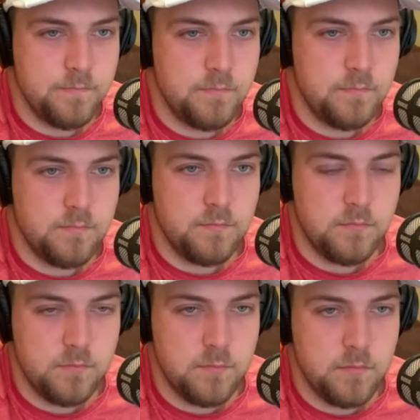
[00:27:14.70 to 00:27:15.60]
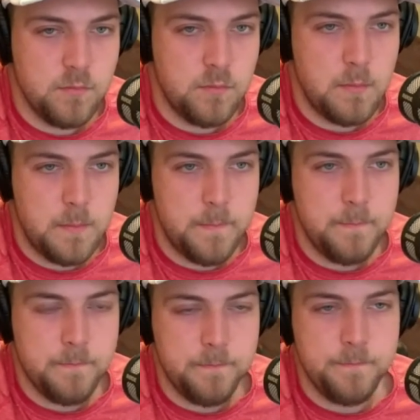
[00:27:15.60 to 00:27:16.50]

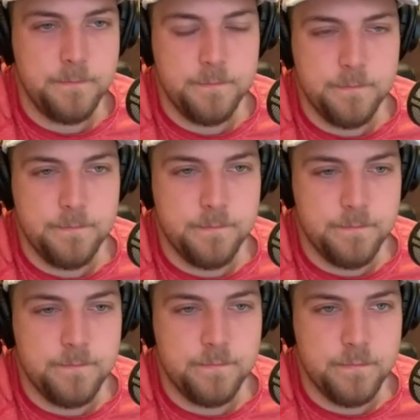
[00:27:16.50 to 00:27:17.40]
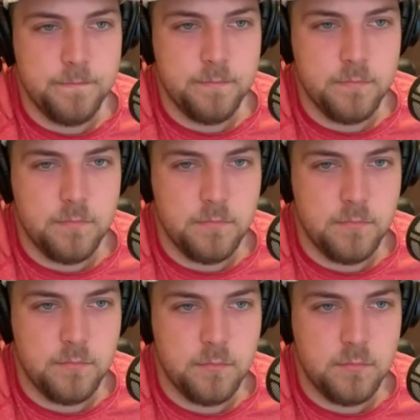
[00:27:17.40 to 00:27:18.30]

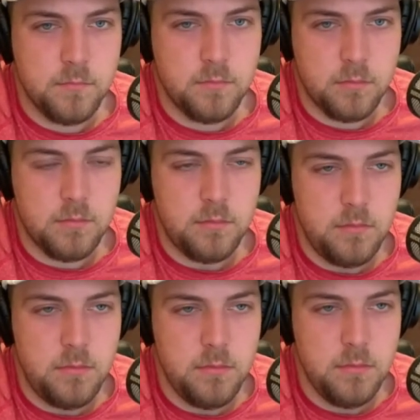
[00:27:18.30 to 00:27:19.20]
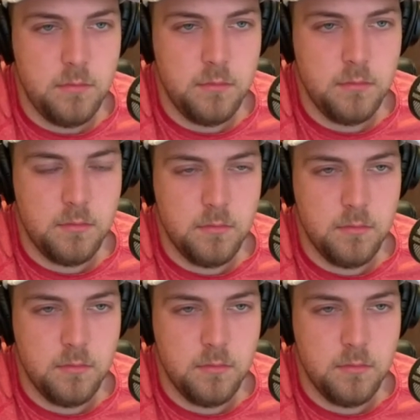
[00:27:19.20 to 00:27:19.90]
(silent)